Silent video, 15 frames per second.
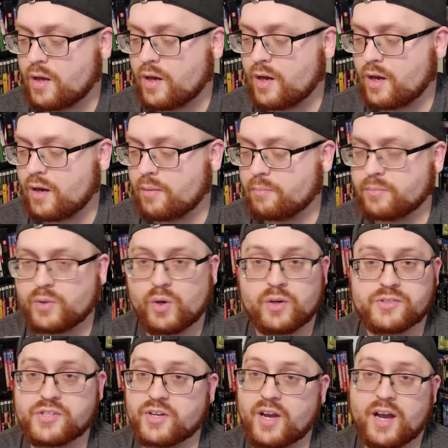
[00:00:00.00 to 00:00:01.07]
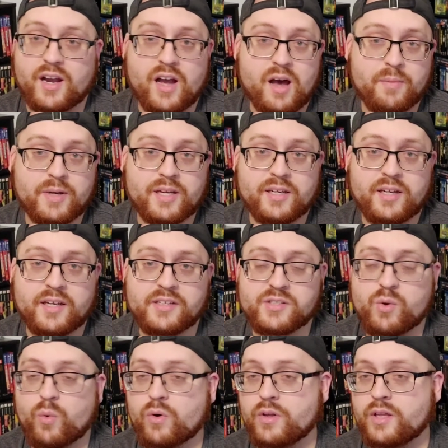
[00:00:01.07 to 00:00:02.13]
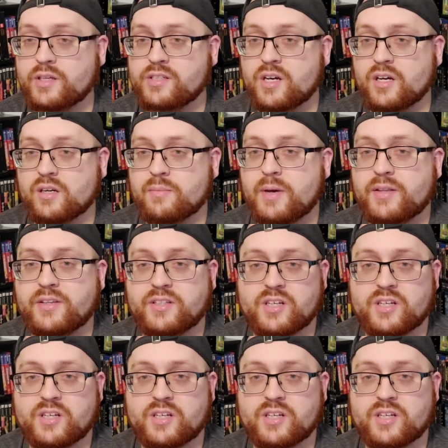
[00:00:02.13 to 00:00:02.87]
You also got comedy and 80s horror they talked about.